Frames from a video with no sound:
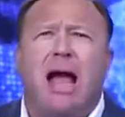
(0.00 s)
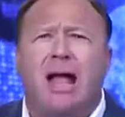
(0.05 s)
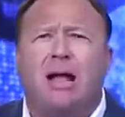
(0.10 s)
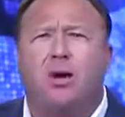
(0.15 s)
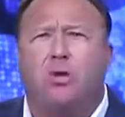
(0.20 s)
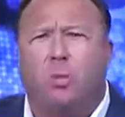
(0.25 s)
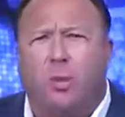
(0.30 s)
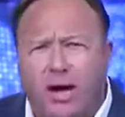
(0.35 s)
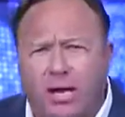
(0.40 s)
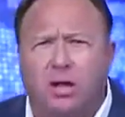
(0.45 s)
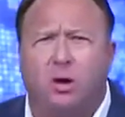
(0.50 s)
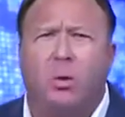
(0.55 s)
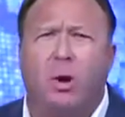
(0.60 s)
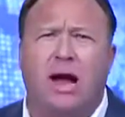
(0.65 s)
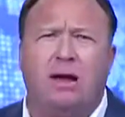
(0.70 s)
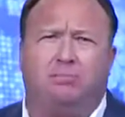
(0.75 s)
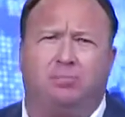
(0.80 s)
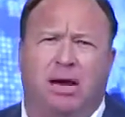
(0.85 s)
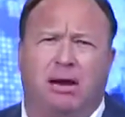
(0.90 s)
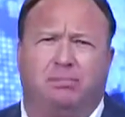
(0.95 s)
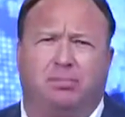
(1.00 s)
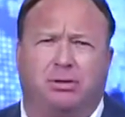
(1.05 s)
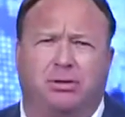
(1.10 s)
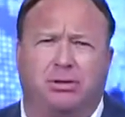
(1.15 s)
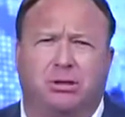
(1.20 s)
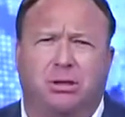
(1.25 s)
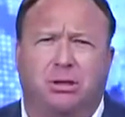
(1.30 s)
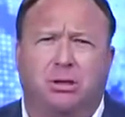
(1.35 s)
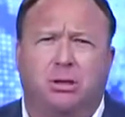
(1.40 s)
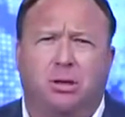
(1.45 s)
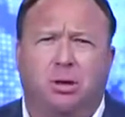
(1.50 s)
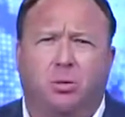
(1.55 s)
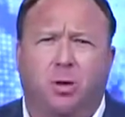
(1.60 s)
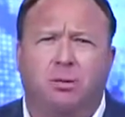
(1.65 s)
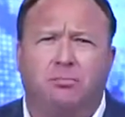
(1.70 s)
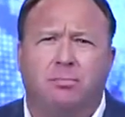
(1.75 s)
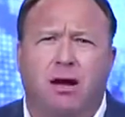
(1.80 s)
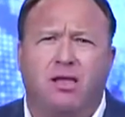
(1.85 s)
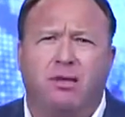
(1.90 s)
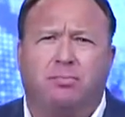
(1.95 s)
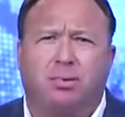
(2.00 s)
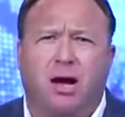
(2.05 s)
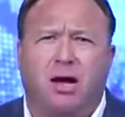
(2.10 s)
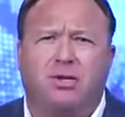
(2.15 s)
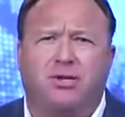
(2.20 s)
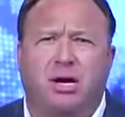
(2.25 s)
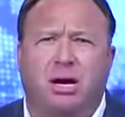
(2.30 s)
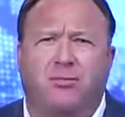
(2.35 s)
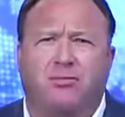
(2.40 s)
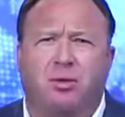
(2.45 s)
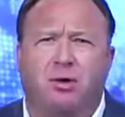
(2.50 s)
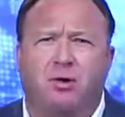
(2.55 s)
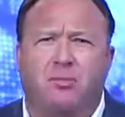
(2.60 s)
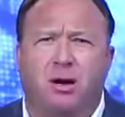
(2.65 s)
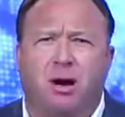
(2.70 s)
I could read the white papers written by the Project for a